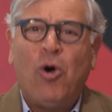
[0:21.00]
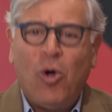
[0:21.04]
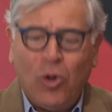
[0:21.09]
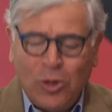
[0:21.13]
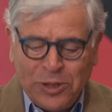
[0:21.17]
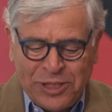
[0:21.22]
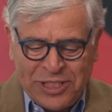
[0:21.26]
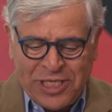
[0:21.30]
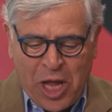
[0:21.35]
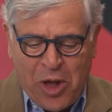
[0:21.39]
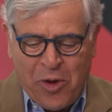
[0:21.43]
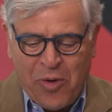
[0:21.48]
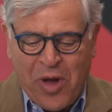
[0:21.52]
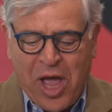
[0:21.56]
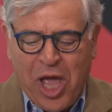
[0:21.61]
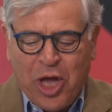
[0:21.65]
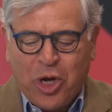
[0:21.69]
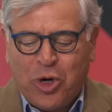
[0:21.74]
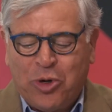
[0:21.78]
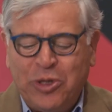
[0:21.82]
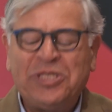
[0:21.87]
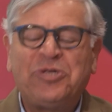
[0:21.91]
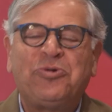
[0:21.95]
also
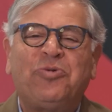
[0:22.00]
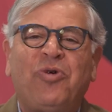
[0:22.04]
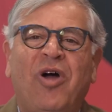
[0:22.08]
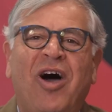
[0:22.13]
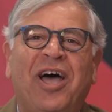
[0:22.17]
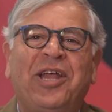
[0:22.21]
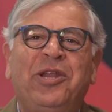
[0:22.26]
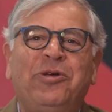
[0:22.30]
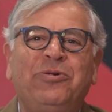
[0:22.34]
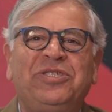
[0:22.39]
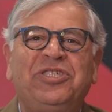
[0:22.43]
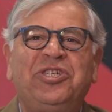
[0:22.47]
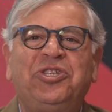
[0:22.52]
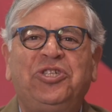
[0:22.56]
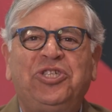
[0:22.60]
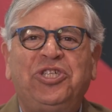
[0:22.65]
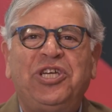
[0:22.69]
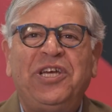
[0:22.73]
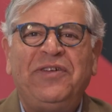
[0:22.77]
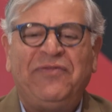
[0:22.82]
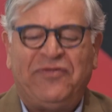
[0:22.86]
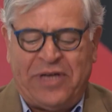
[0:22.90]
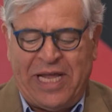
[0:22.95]
Chris Wright, who is the
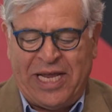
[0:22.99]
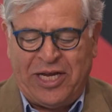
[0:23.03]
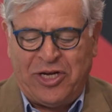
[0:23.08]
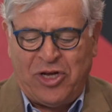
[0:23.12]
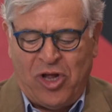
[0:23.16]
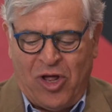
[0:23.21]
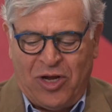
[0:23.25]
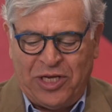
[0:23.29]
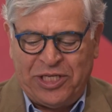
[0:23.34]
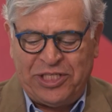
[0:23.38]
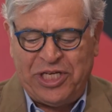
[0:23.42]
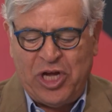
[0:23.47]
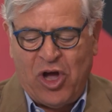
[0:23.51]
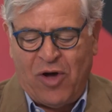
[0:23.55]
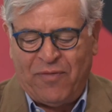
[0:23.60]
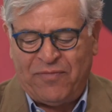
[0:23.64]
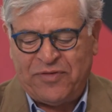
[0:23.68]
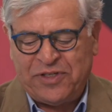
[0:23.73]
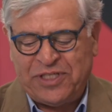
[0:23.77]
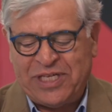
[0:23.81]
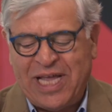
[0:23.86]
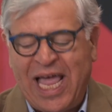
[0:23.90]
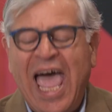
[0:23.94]
Chief Technology
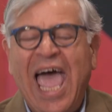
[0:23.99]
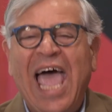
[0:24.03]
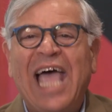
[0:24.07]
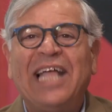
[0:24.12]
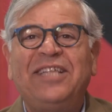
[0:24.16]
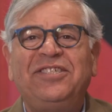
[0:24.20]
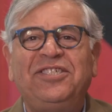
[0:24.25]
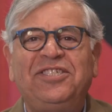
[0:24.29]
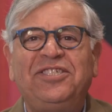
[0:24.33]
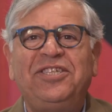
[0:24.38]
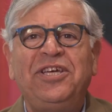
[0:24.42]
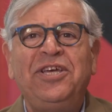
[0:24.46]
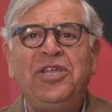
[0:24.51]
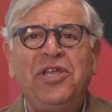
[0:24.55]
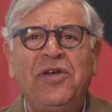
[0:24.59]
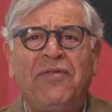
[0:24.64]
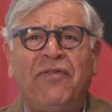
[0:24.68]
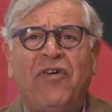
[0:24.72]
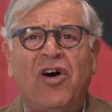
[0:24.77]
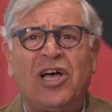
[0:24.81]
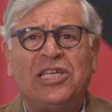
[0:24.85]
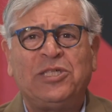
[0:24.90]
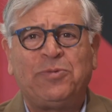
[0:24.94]
Officer and Senior
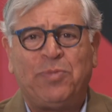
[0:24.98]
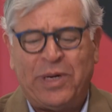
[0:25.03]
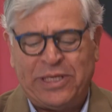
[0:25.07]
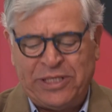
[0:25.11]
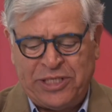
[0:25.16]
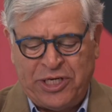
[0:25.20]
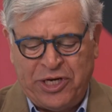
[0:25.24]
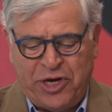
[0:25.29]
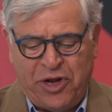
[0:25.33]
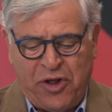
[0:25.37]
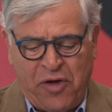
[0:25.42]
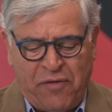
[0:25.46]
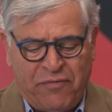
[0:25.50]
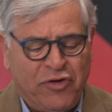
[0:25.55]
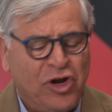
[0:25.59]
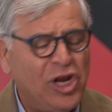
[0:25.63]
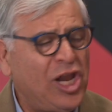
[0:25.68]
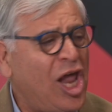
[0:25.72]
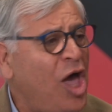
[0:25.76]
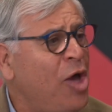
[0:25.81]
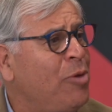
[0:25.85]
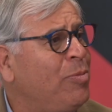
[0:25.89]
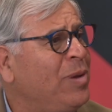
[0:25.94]
Vice President of
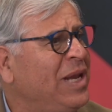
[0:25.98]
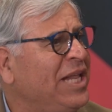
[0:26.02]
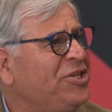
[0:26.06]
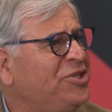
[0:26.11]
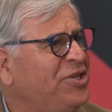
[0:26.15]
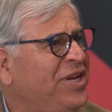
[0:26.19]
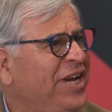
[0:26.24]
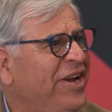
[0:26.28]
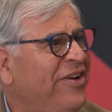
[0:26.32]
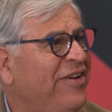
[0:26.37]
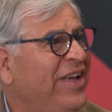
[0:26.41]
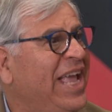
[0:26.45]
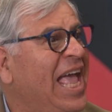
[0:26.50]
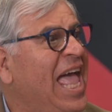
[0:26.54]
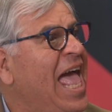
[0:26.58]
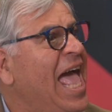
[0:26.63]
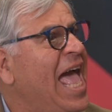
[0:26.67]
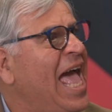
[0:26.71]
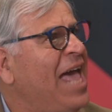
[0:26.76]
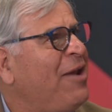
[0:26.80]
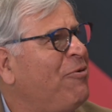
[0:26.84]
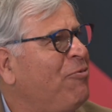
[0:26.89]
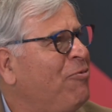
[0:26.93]
Global Engineering at